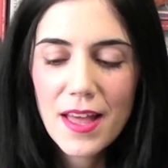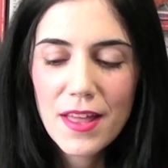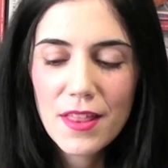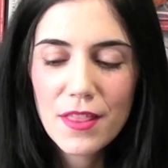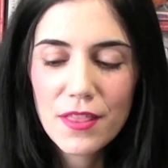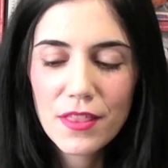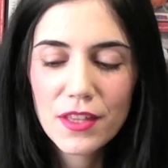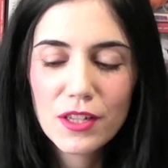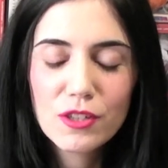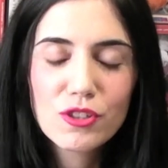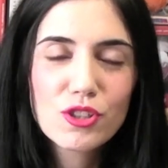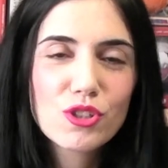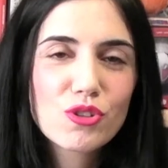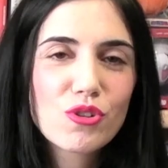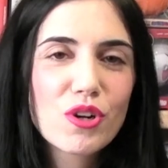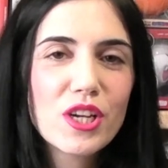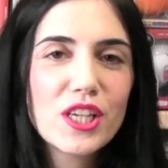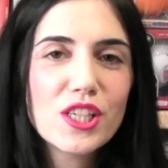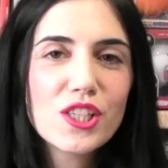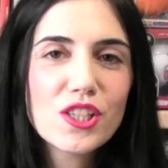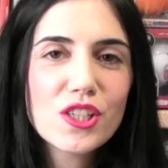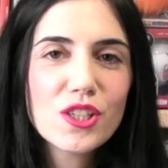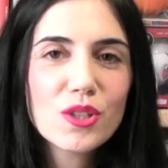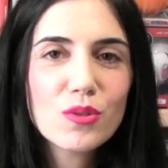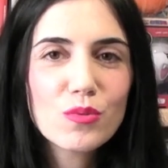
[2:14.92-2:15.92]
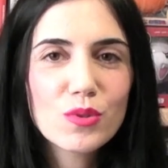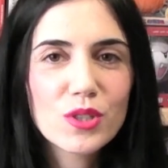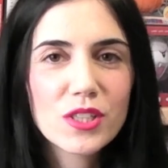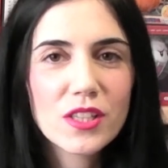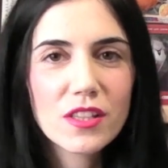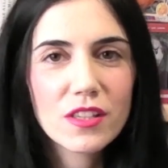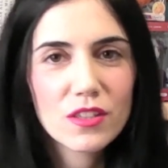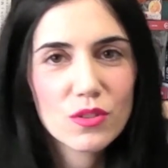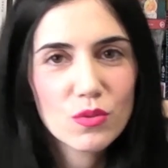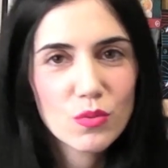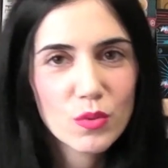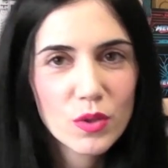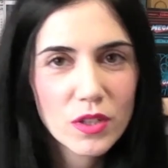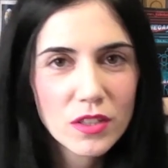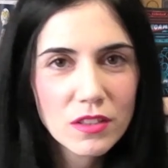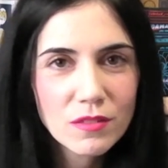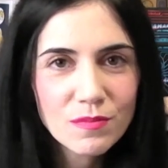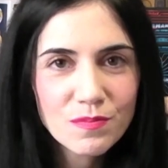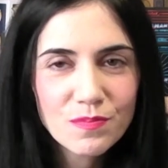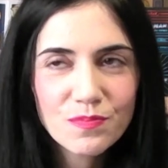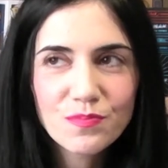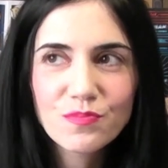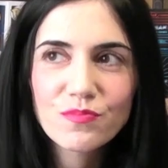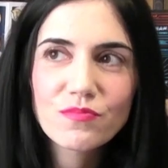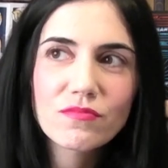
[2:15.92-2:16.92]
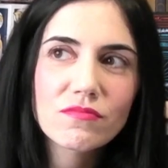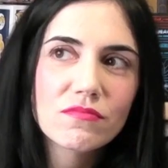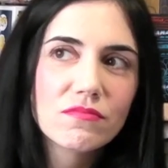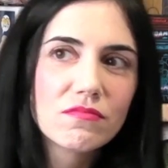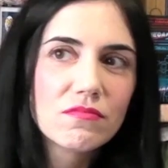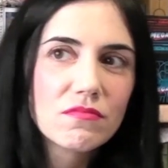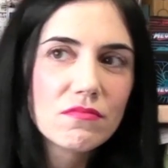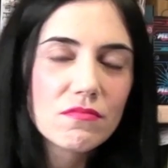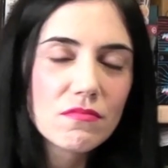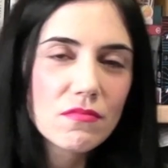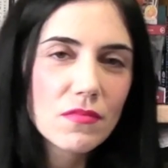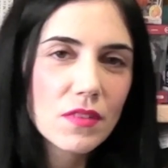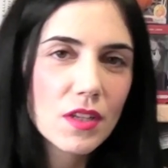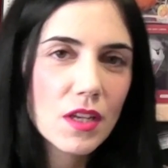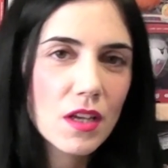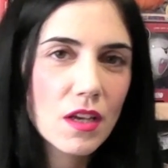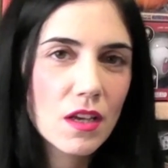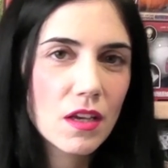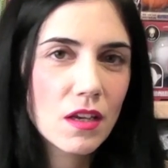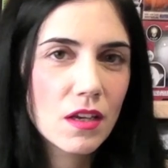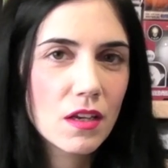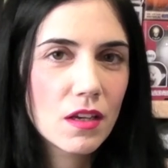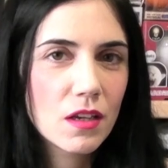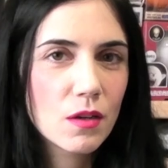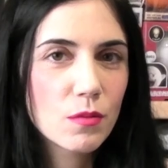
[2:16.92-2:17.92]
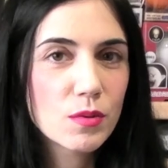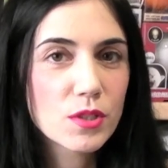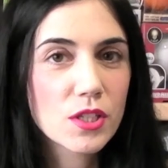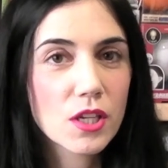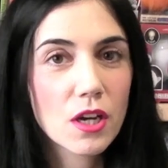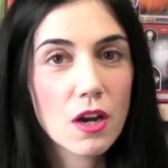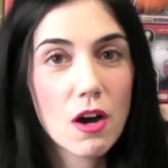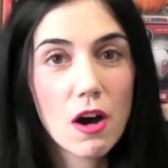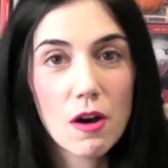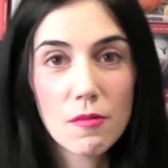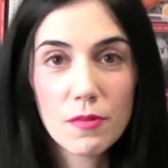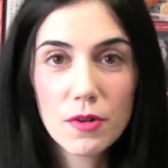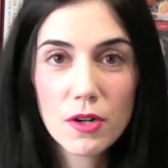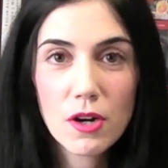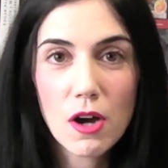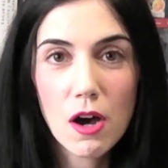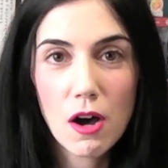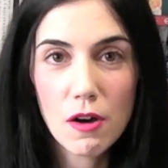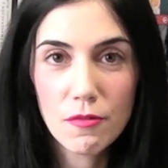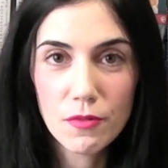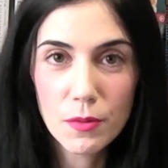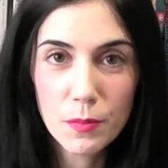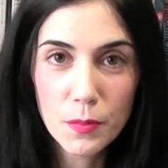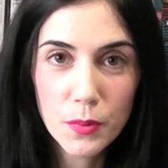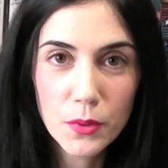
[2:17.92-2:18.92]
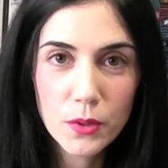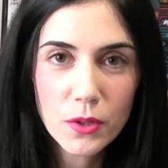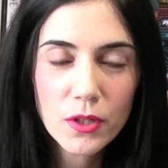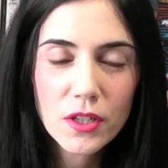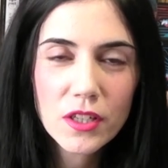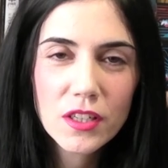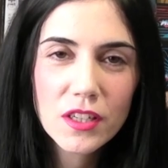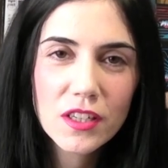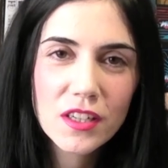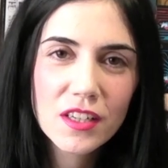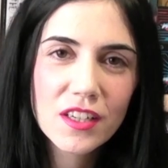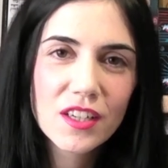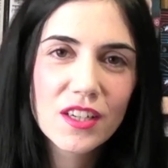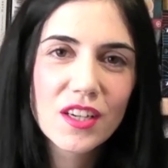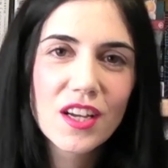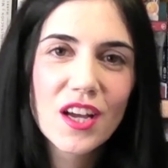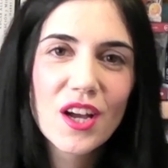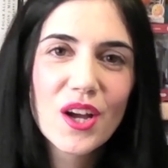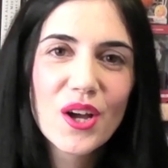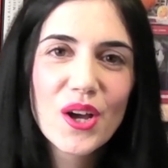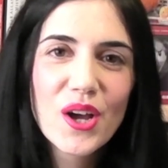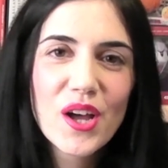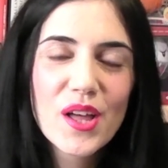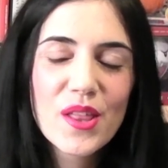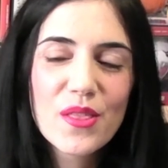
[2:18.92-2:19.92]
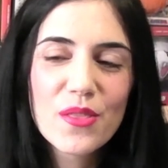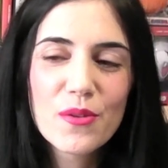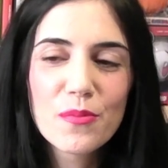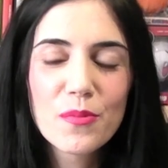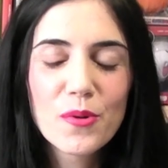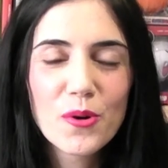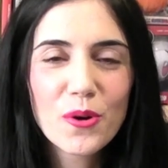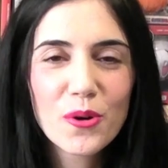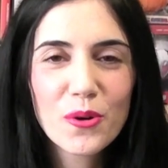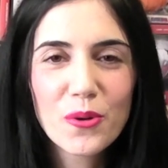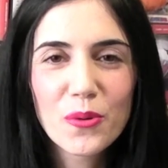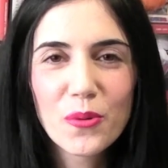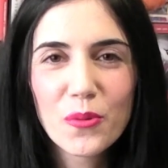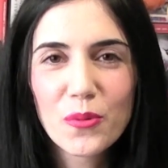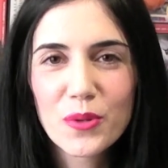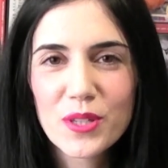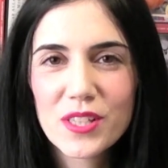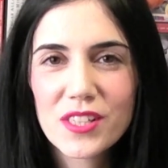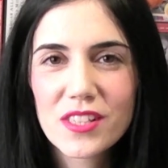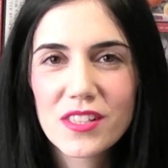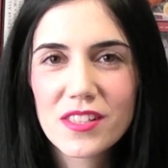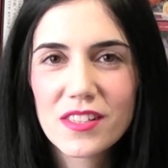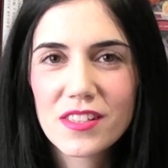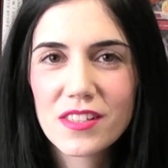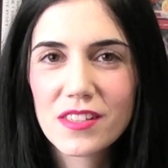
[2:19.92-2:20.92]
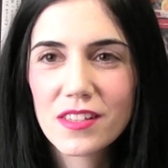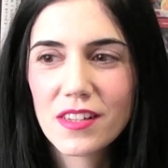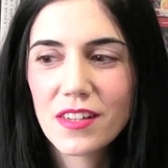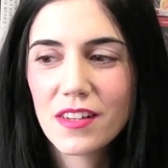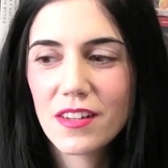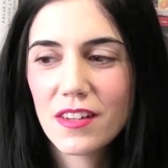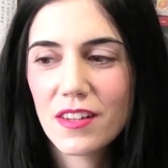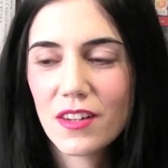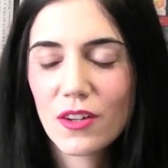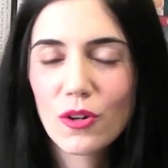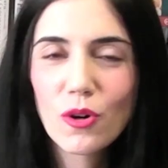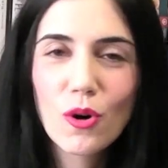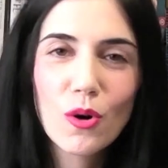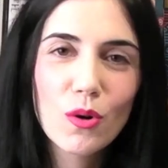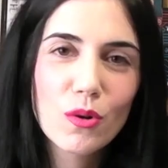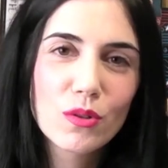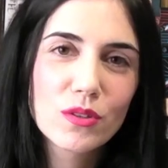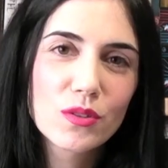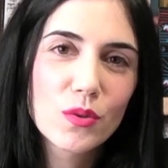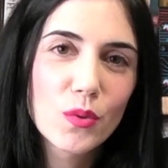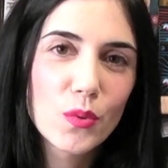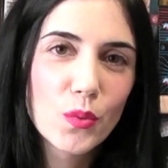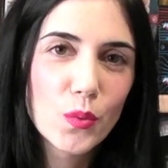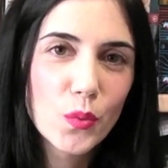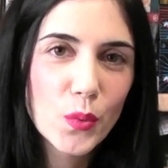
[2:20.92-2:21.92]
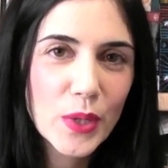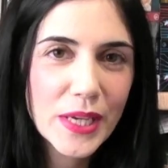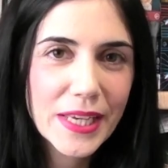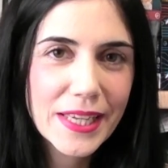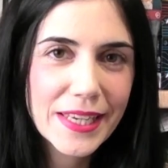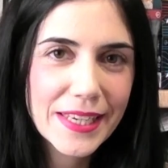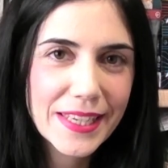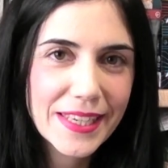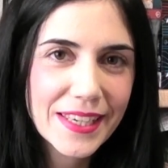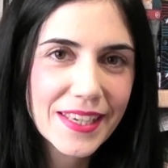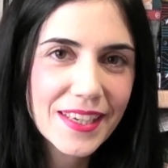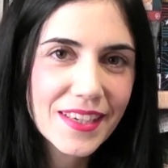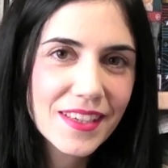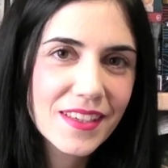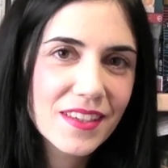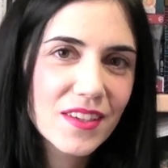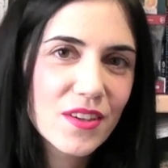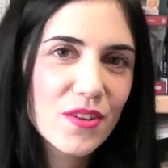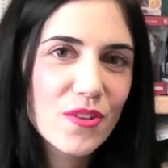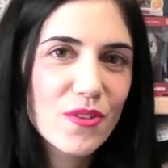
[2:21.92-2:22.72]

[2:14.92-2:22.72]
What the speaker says: The illustration was this one. It was a cover of a book. The book was called Wigley.